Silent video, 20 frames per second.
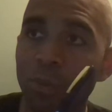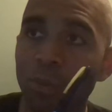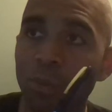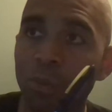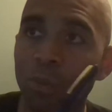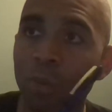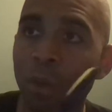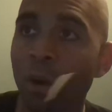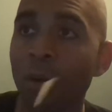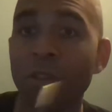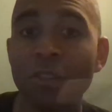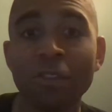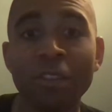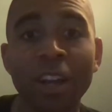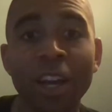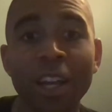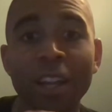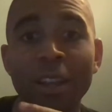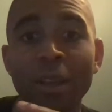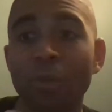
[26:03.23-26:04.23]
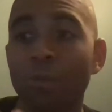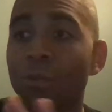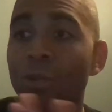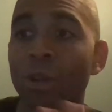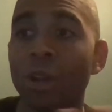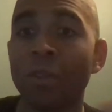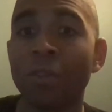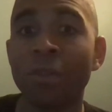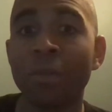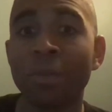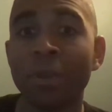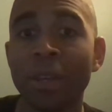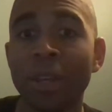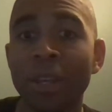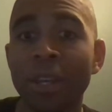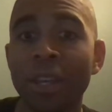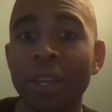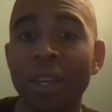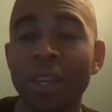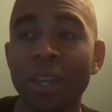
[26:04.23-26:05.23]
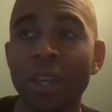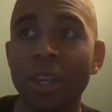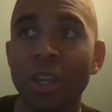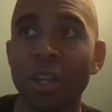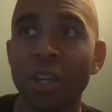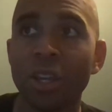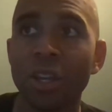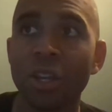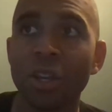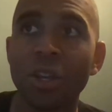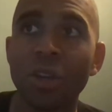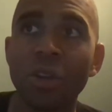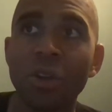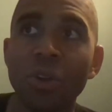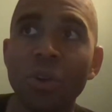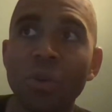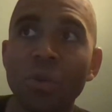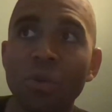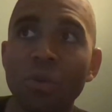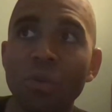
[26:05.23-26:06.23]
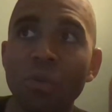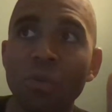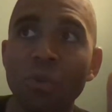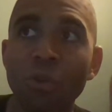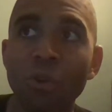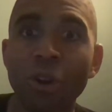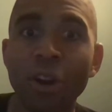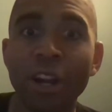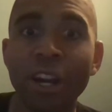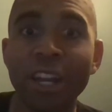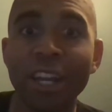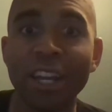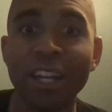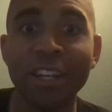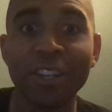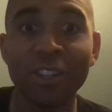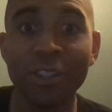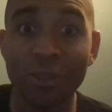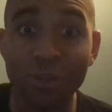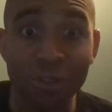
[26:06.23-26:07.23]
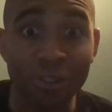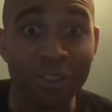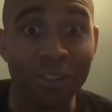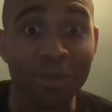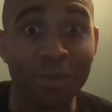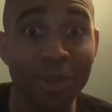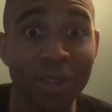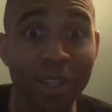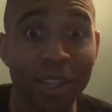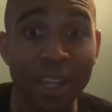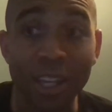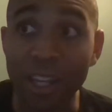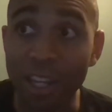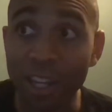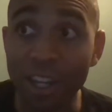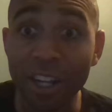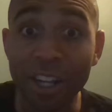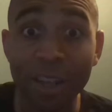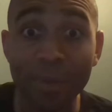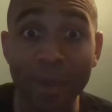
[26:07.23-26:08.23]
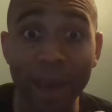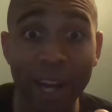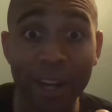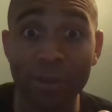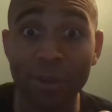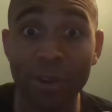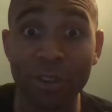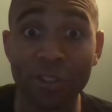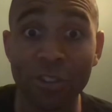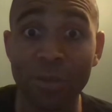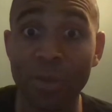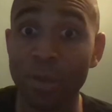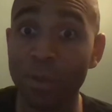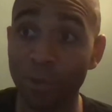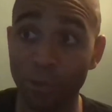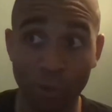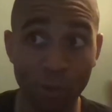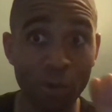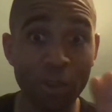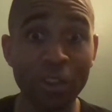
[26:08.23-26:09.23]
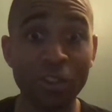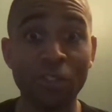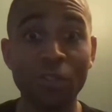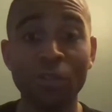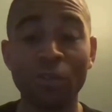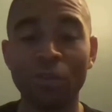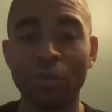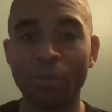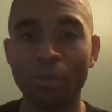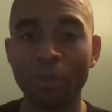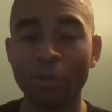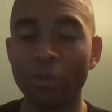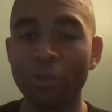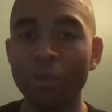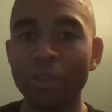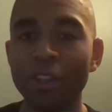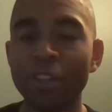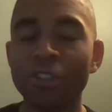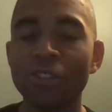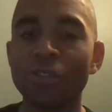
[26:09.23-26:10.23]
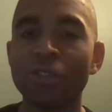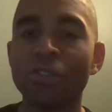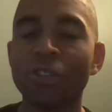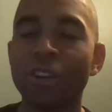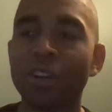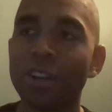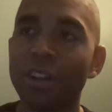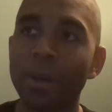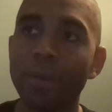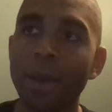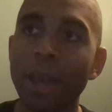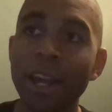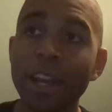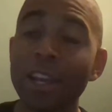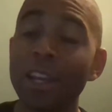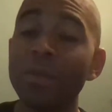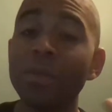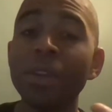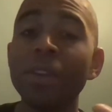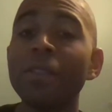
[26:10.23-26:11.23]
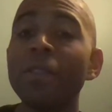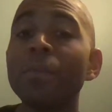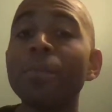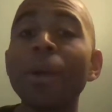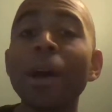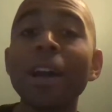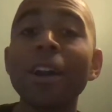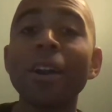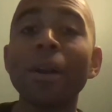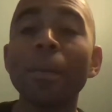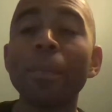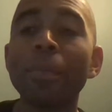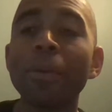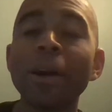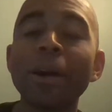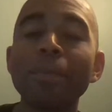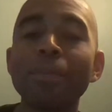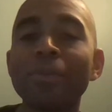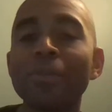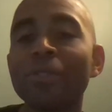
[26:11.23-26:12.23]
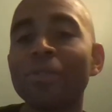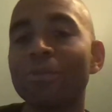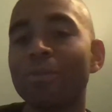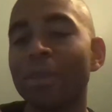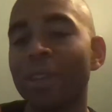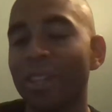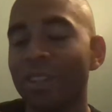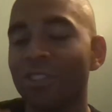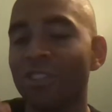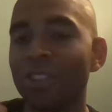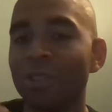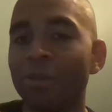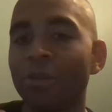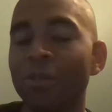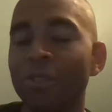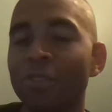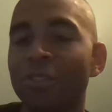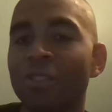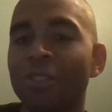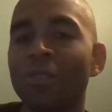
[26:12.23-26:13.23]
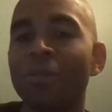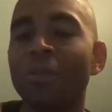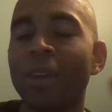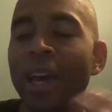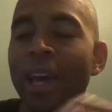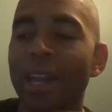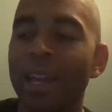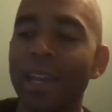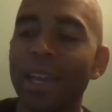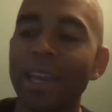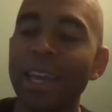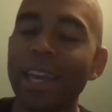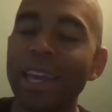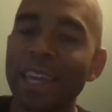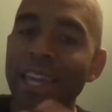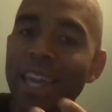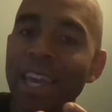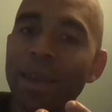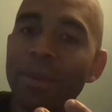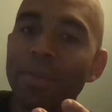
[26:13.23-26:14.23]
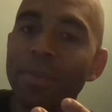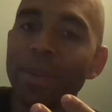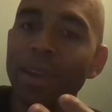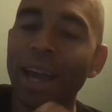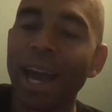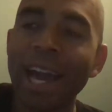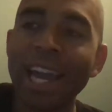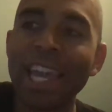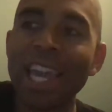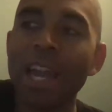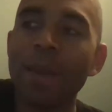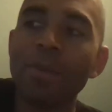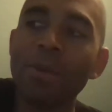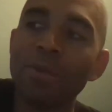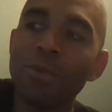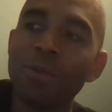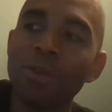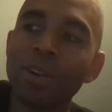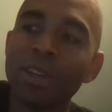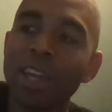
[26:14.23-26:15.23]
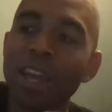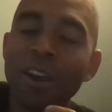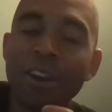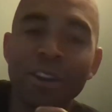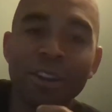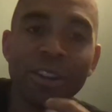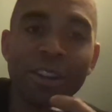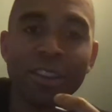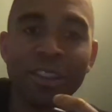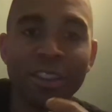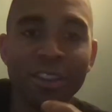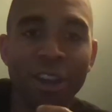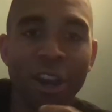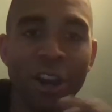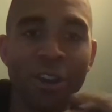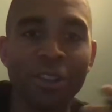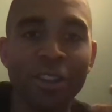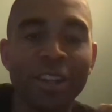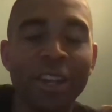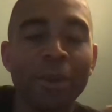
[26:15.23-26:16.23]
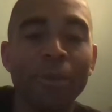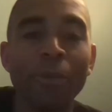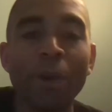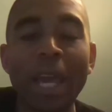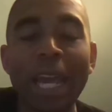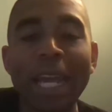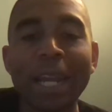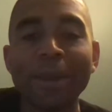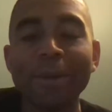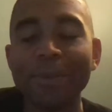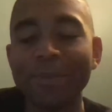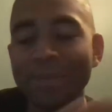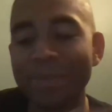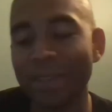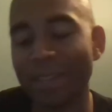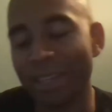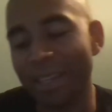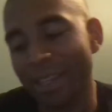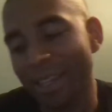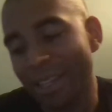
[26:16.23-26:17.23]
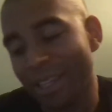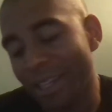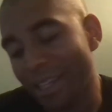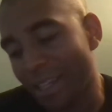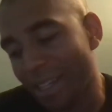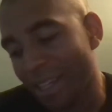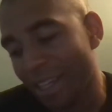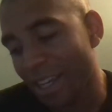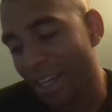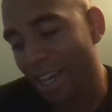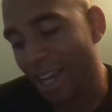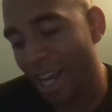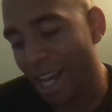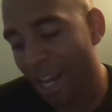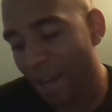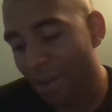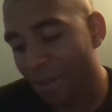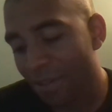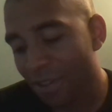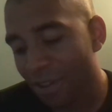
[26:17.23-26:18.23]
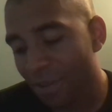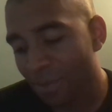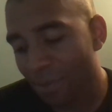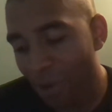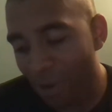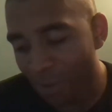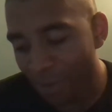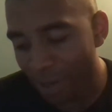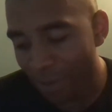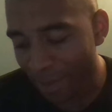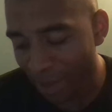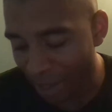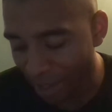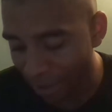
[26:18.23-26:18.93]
most likely won't ever be where it used to be. It could get back to where it used to be before the issue started up, and it could be even better. But because she refused to do that, it can't be. I can't be one carrying the dead weight. And that was a good moment in my life.